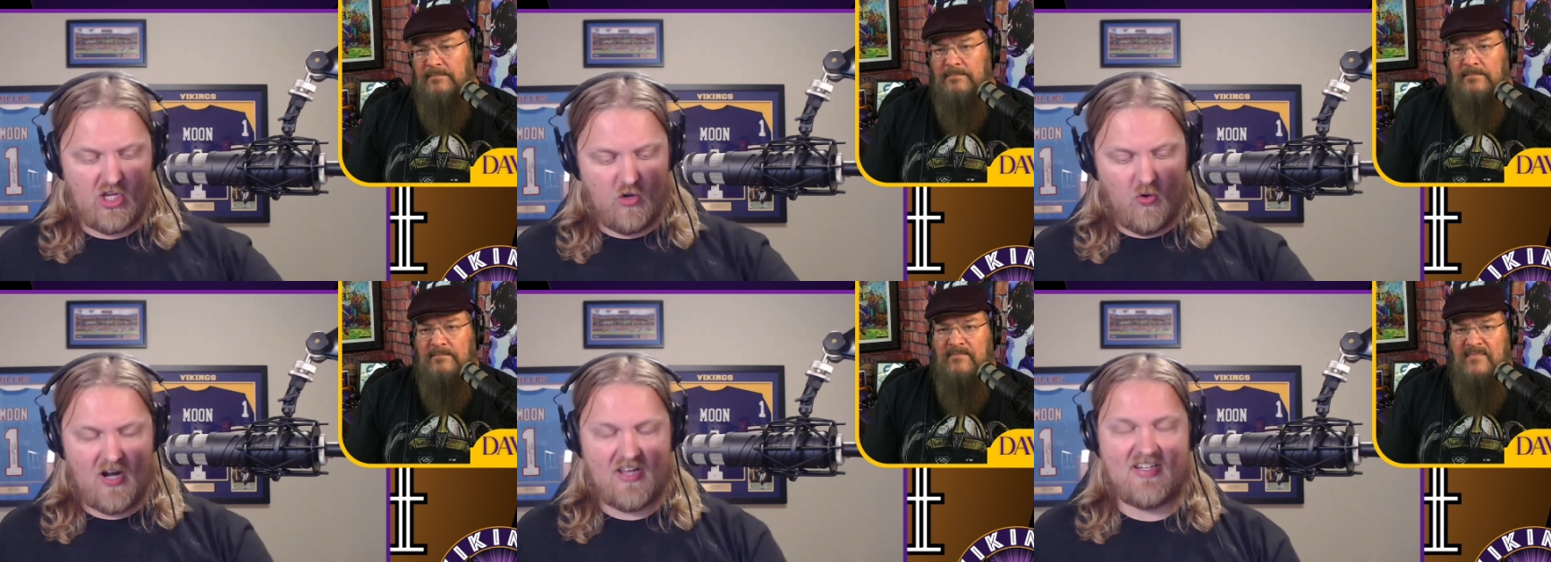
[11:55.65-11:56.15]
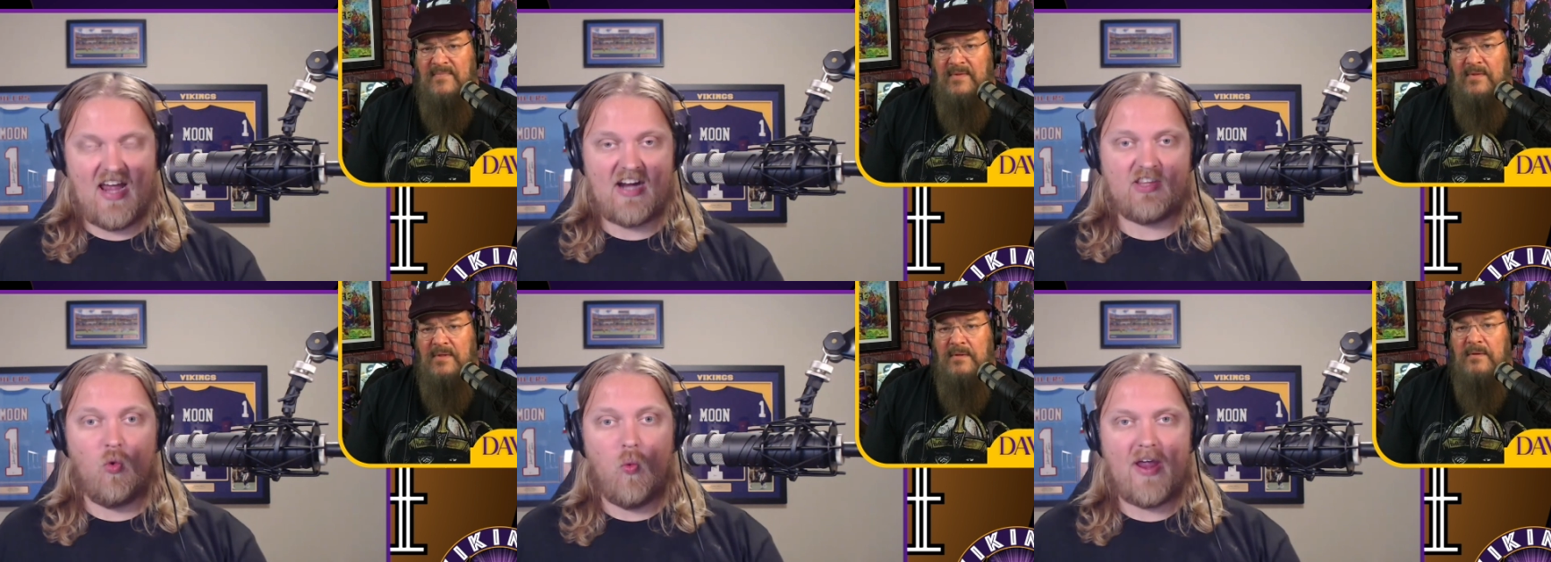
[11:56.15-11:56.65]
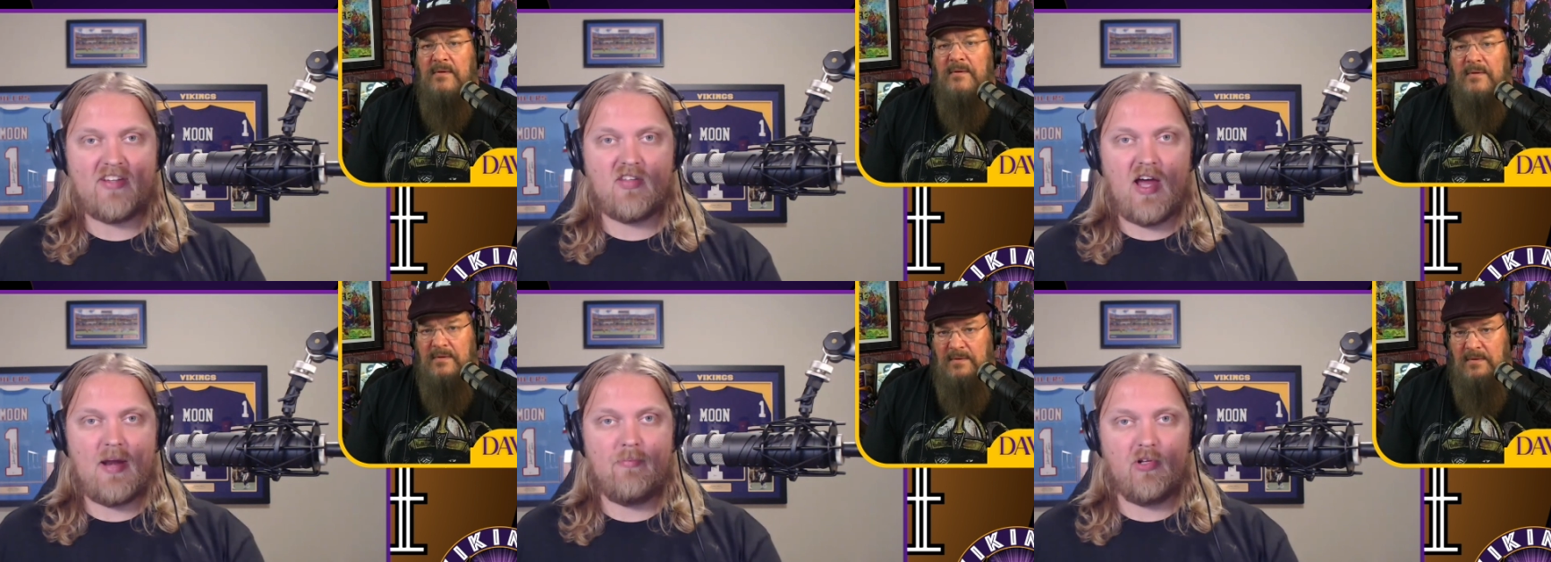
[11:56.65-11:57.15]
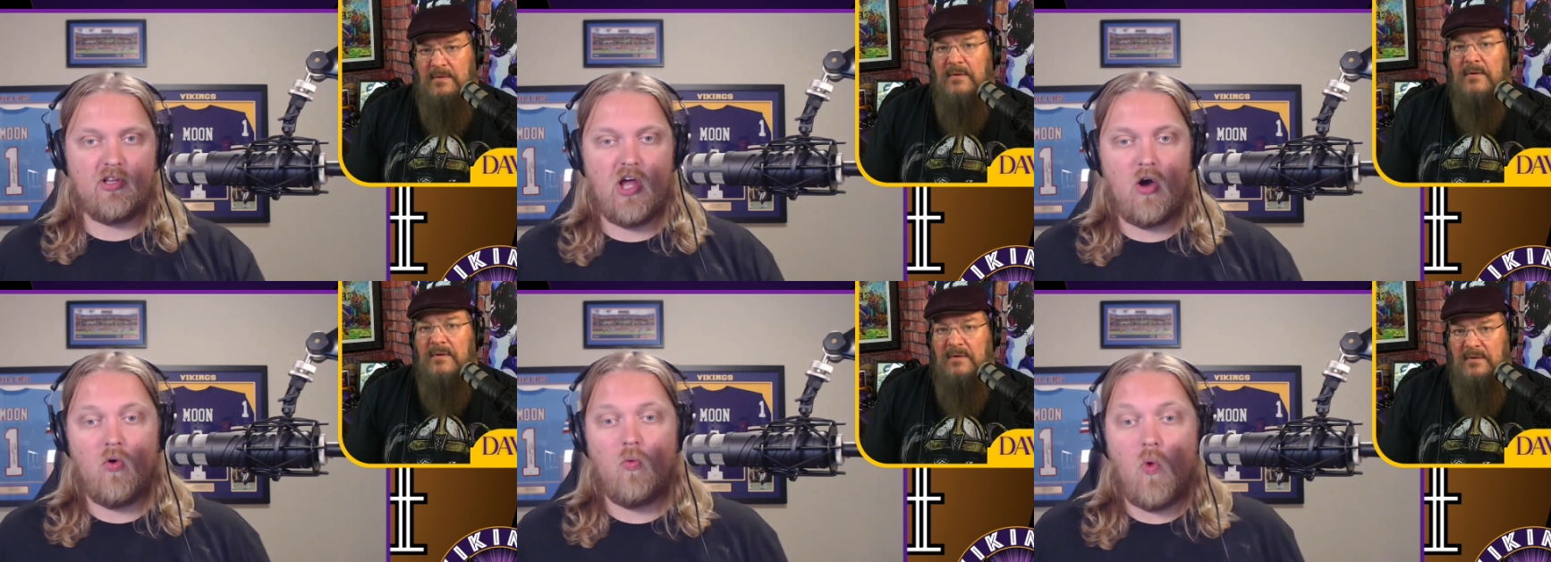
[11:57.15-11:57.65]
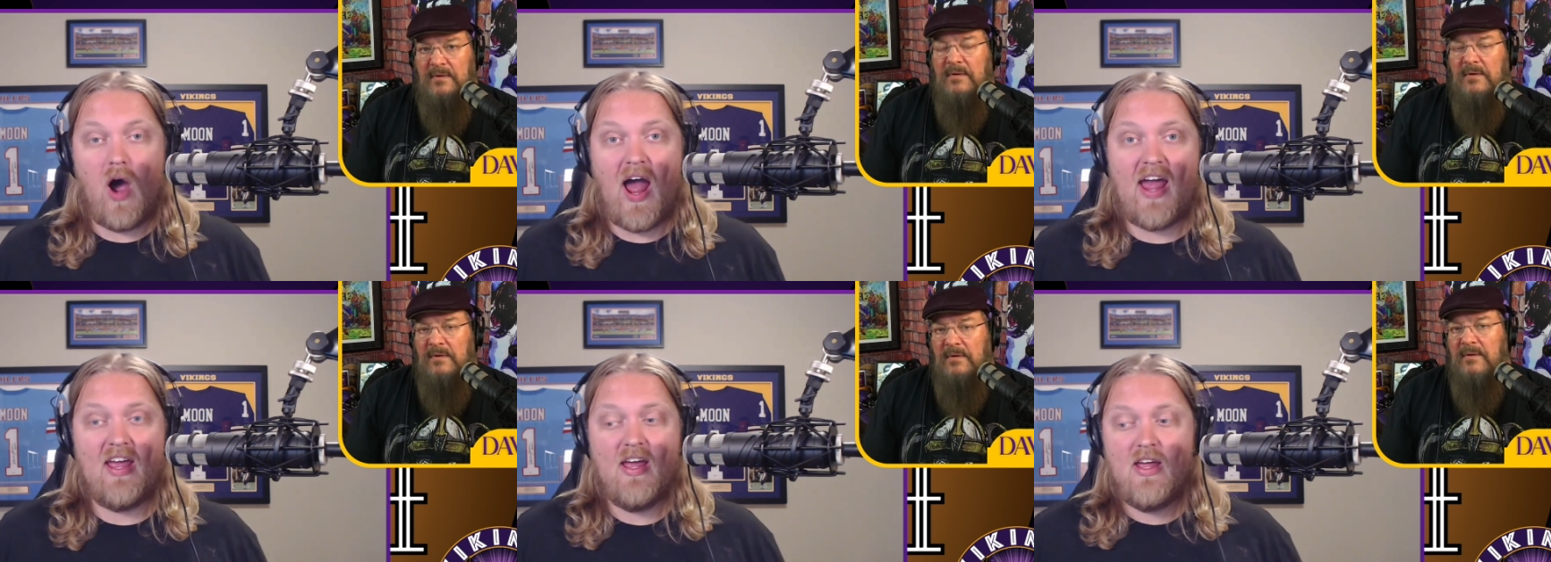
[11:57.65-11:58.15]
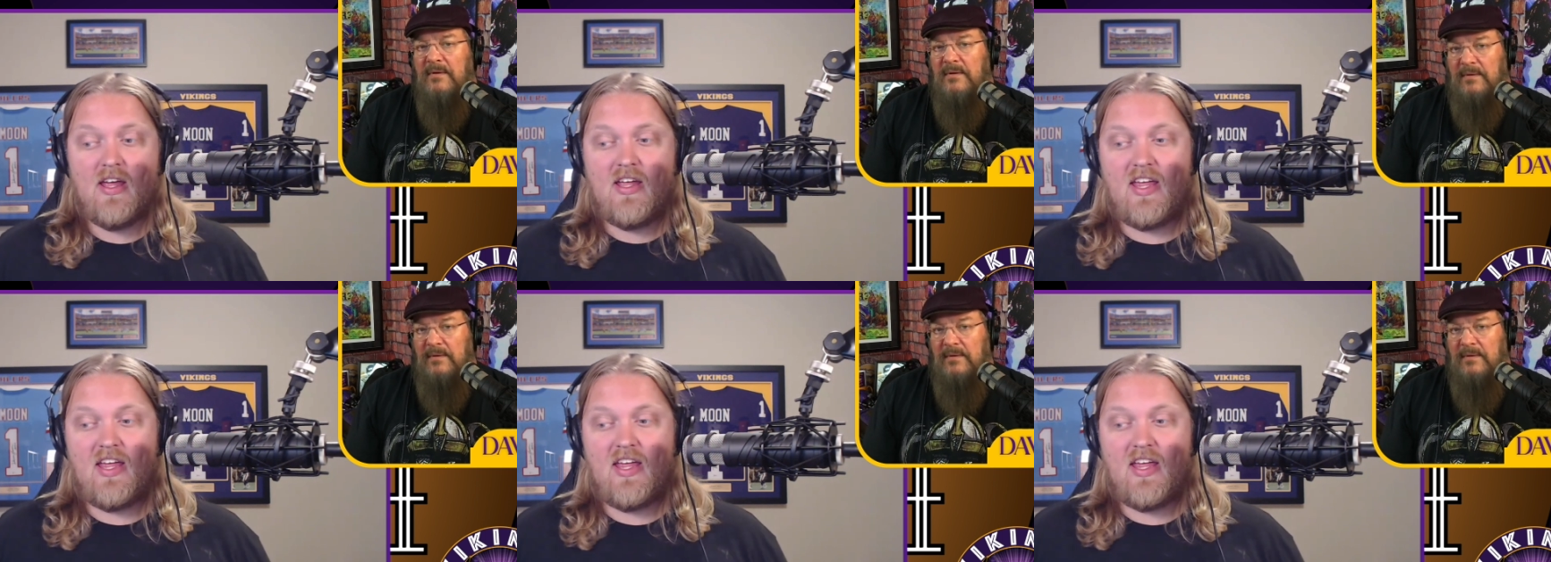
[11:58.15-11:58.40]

Speaker 1: You want to attack the waistline and below. Why?